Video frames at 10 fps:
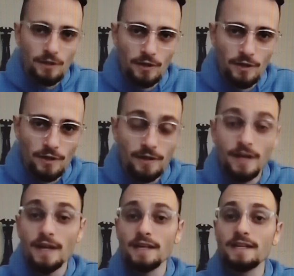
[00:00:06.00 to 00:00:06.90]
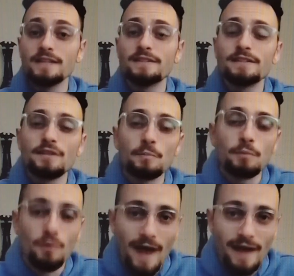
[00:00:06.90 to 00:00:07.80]
learn, easy to
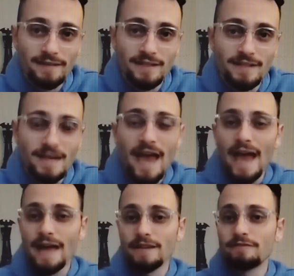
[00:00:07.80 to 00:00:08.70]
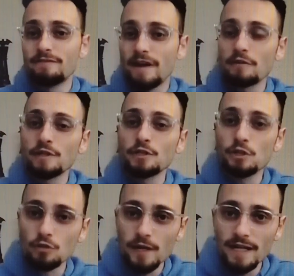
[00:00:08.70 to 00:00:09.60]
practice, and very
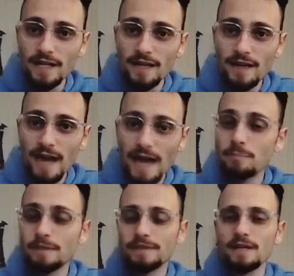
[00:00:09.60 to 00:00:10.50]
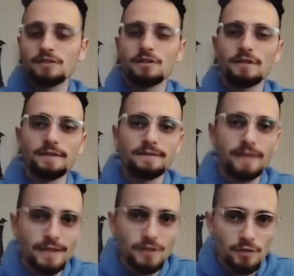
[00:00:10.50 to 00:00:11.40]
tricky and potentially
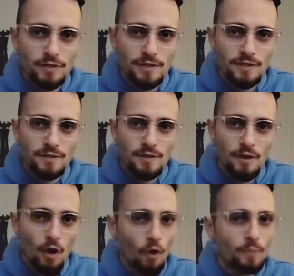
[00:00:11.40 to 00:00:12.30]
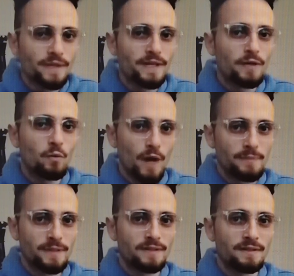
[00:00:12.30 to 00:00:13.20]
dangerous opening
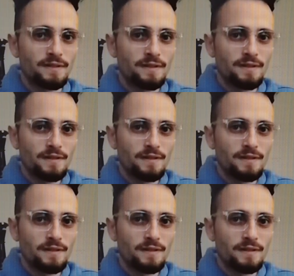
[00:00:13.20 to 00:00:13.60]
weapon